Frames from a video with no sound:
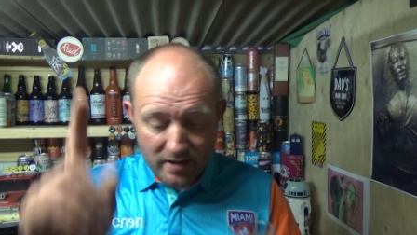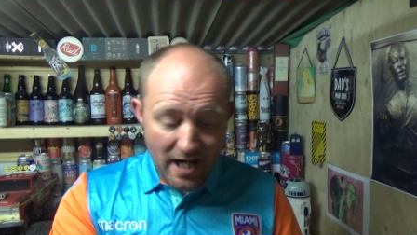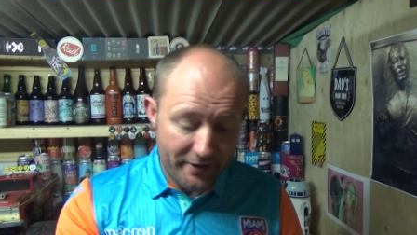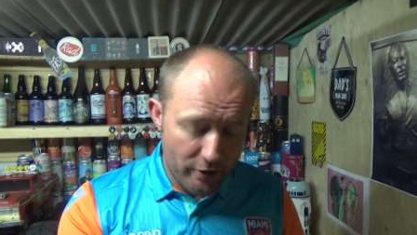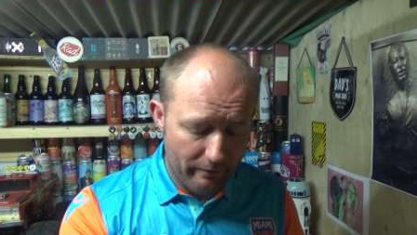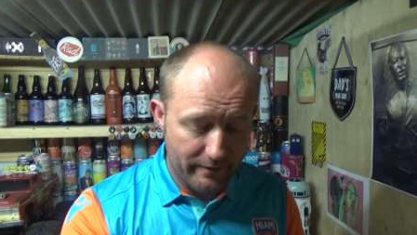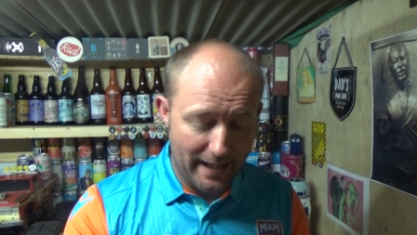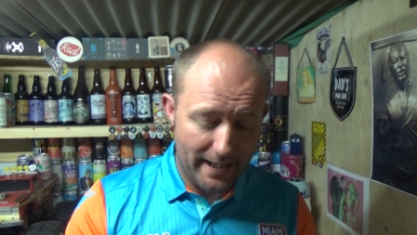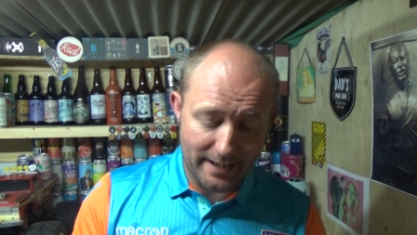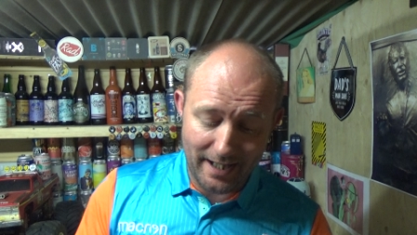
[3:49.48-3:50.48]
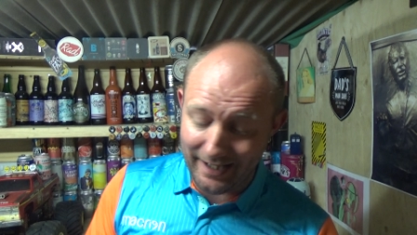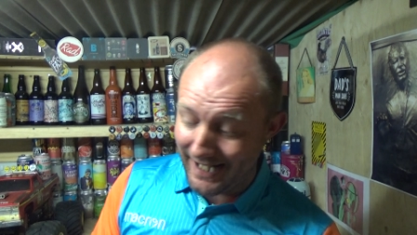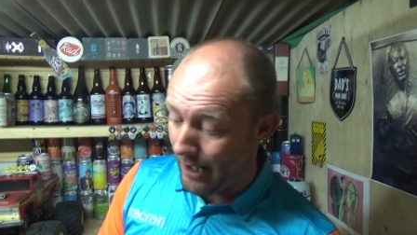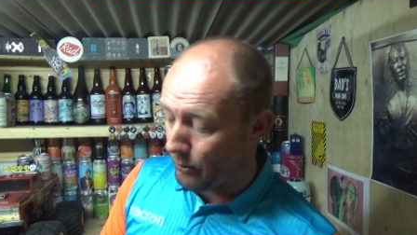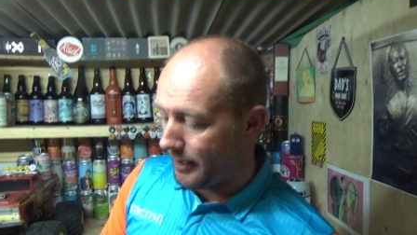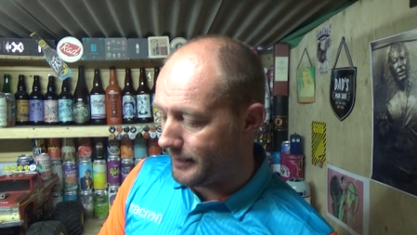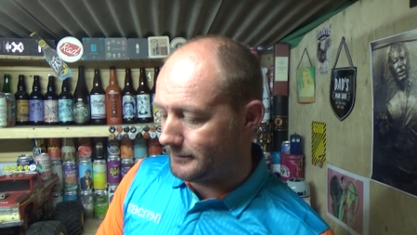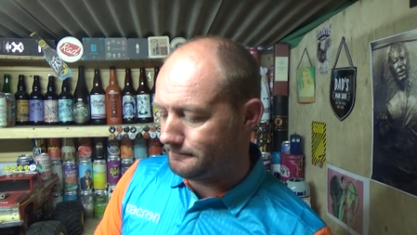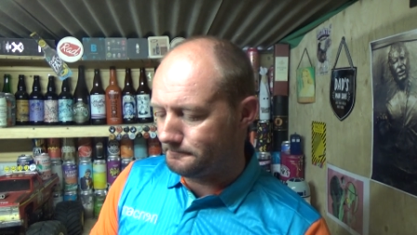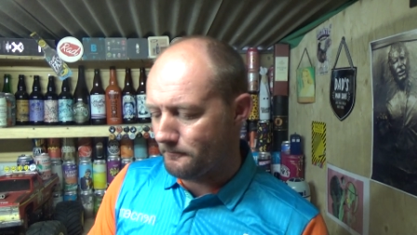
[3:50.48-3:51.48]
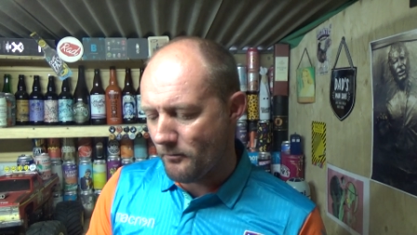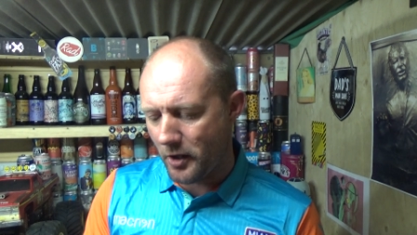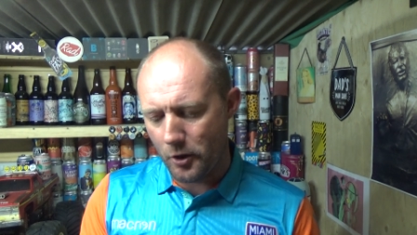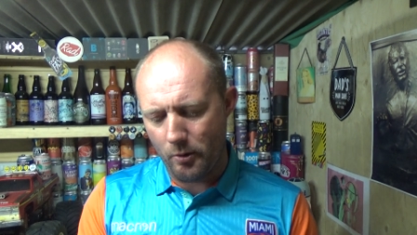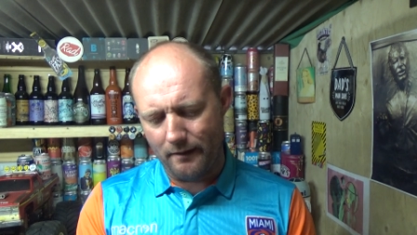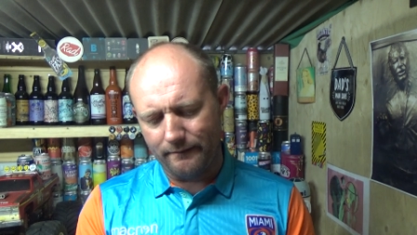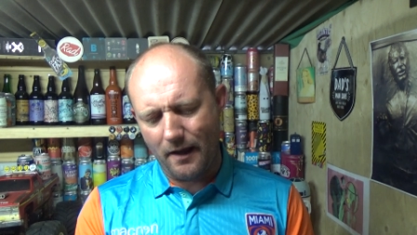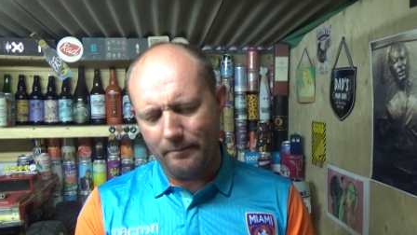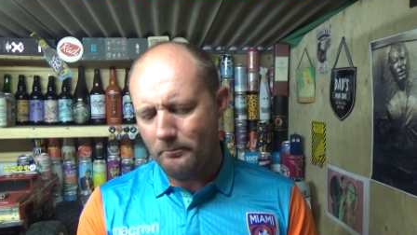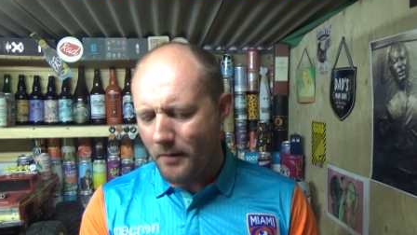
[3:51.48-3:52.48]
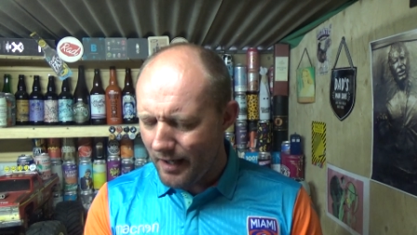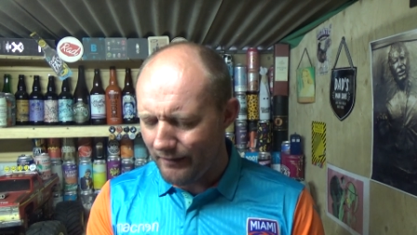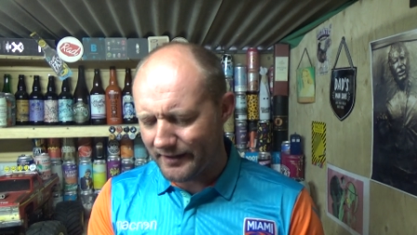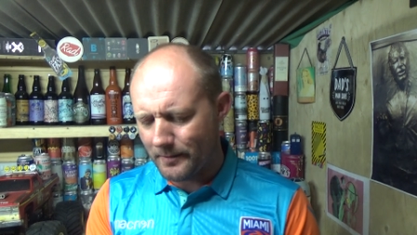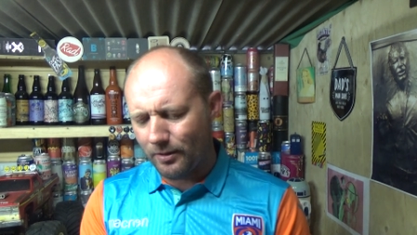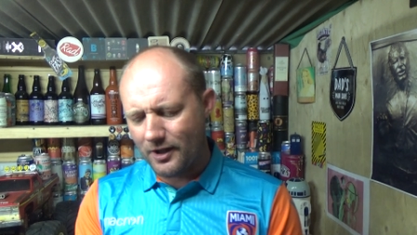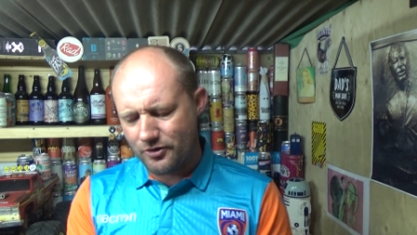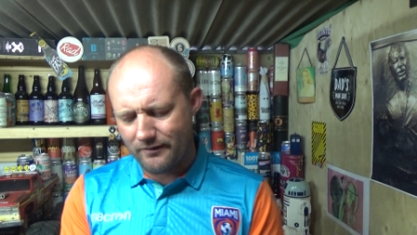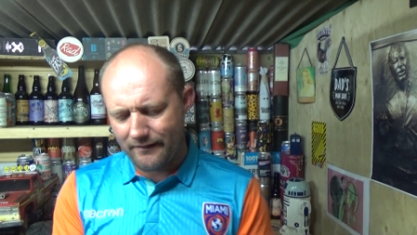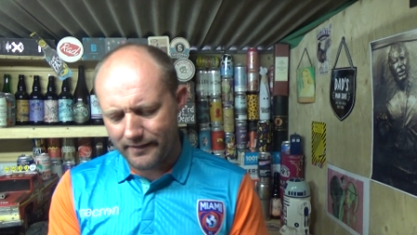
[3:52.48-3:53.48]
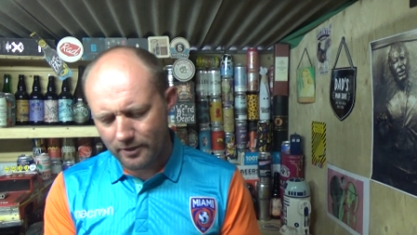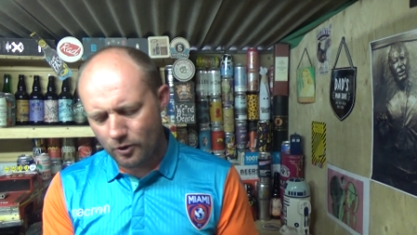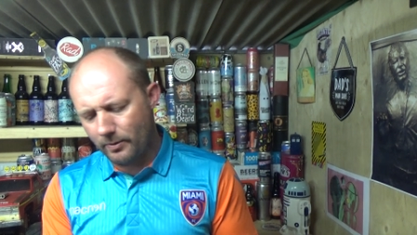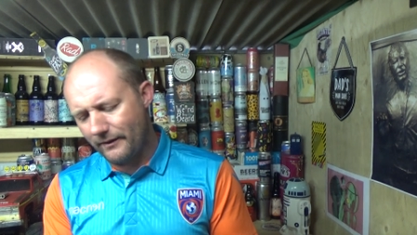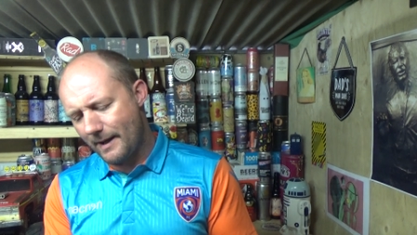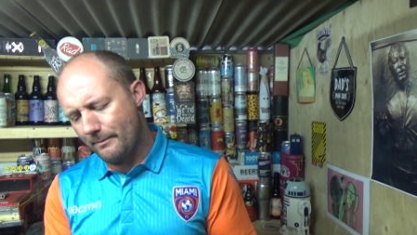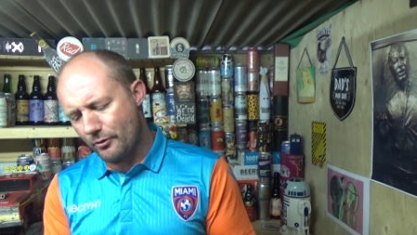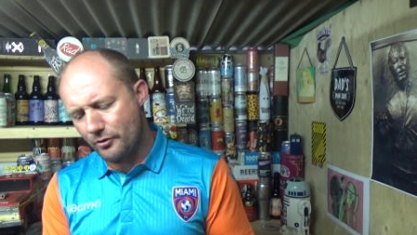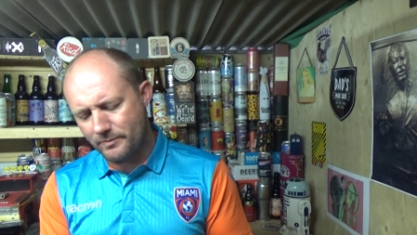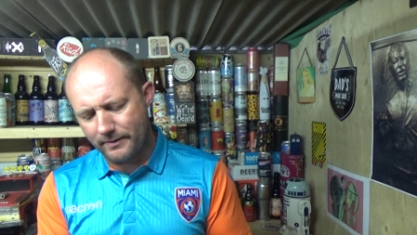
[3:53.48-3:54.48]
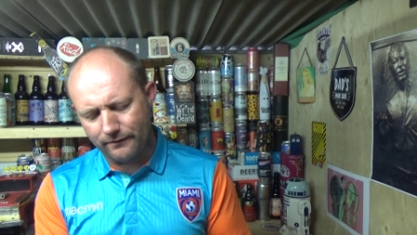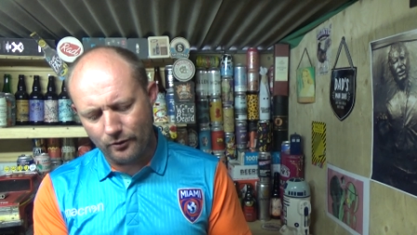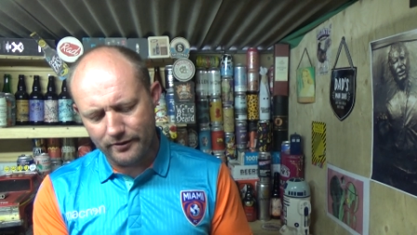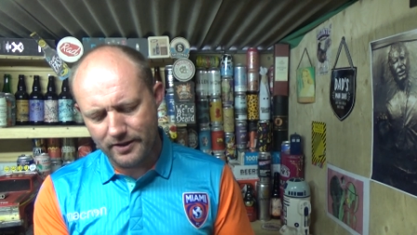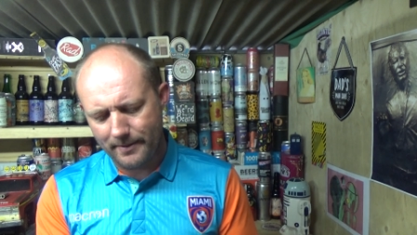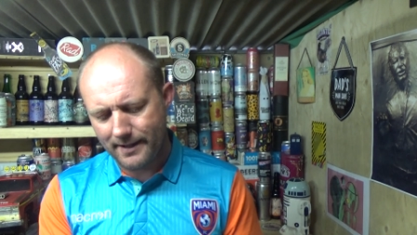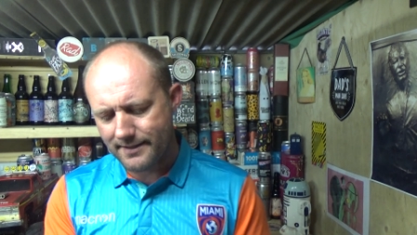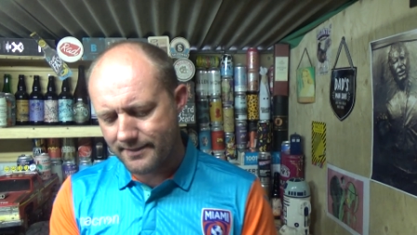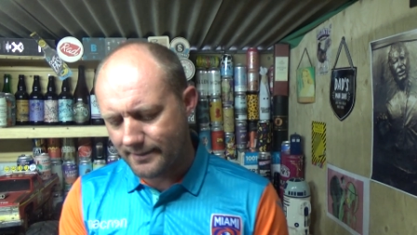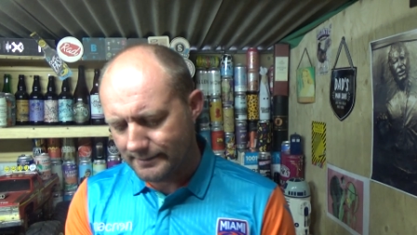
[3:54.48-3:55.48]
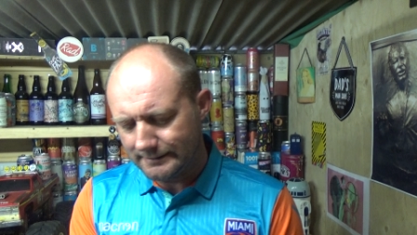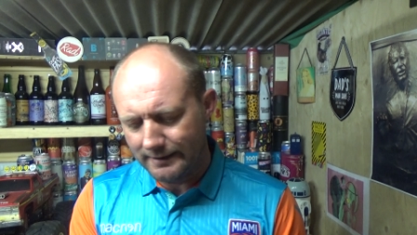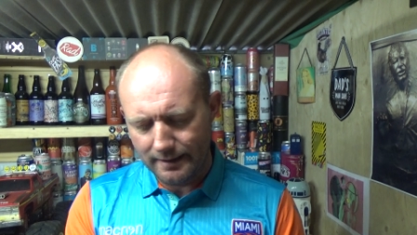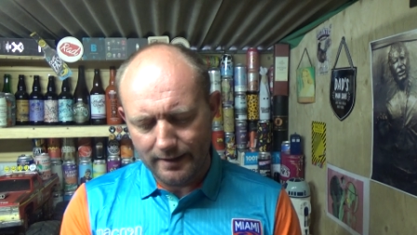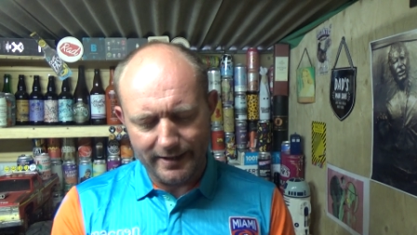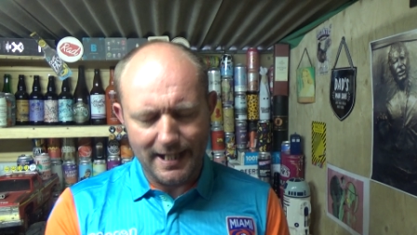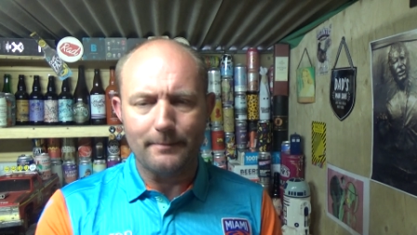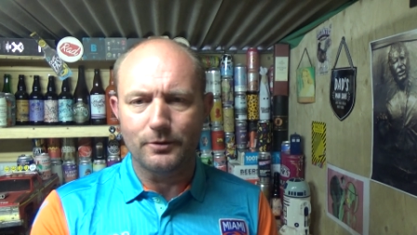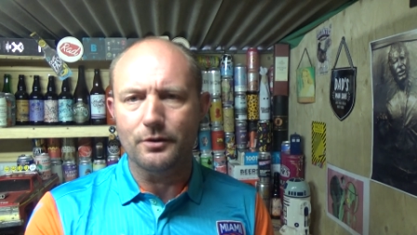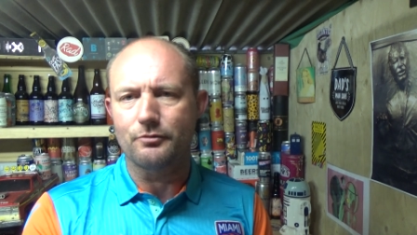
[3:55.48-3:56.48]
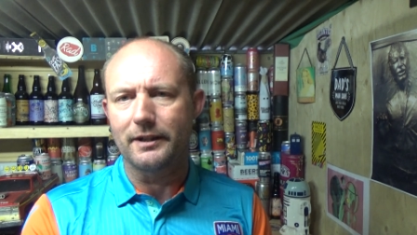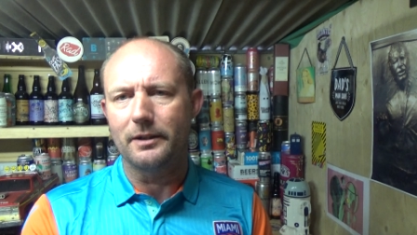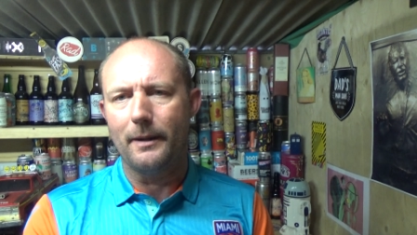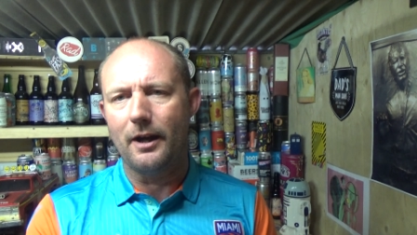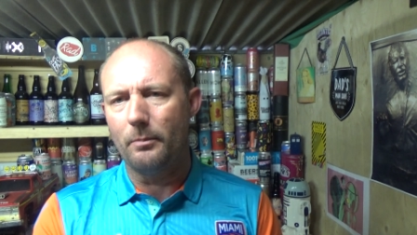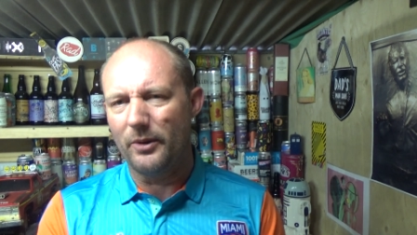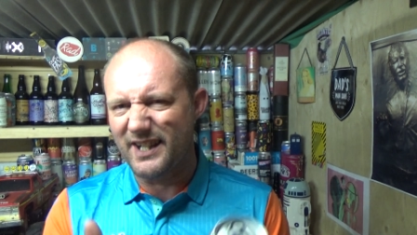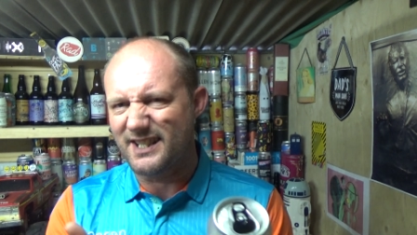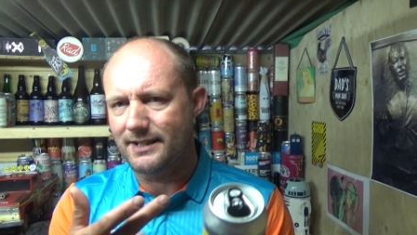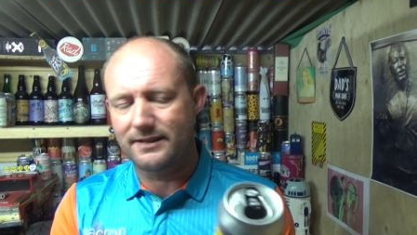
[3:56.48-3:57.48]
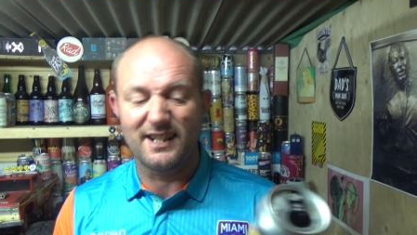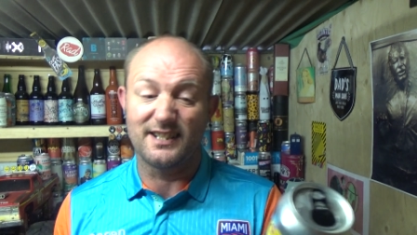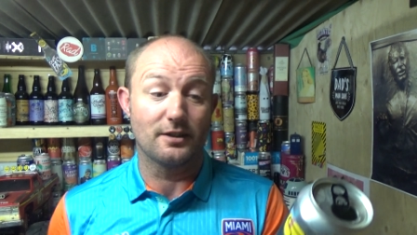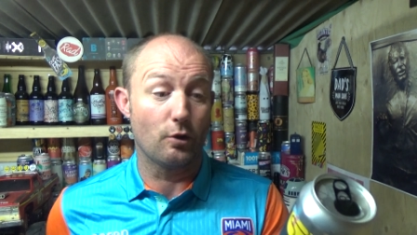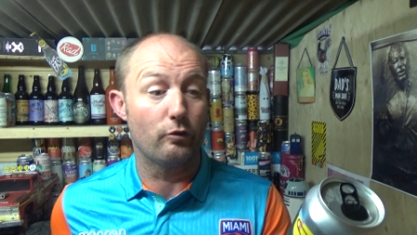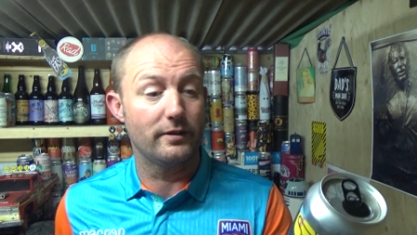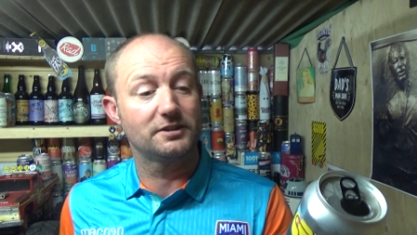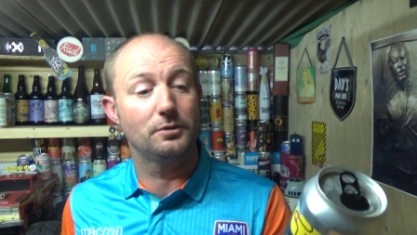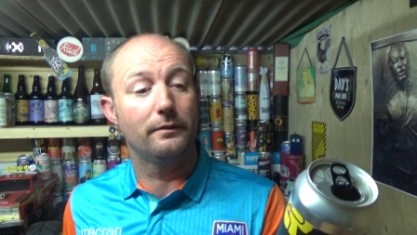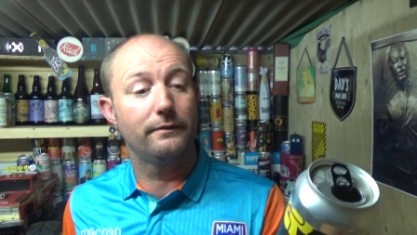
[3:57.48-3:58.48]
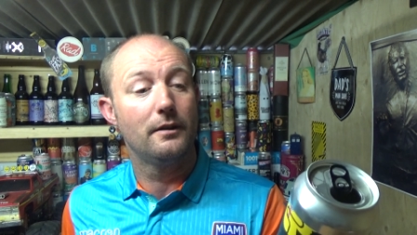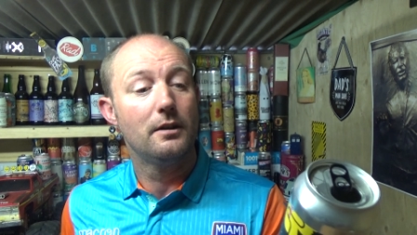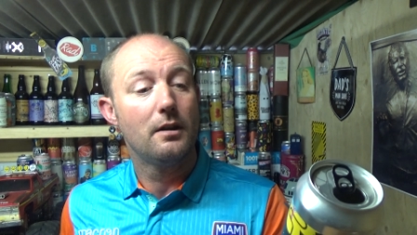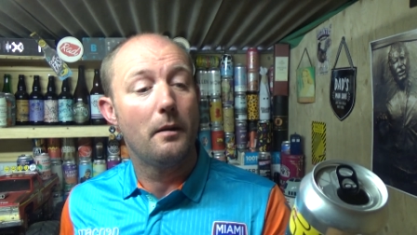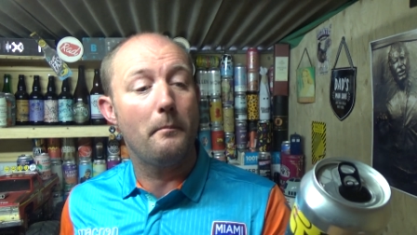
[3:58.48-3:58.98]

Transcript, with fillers: I'm not forgetting Laugar, who I've, I might have had the pleasure of having a couple of their brews before in the past. The name does ring a bell, but this is this is glorious stuff.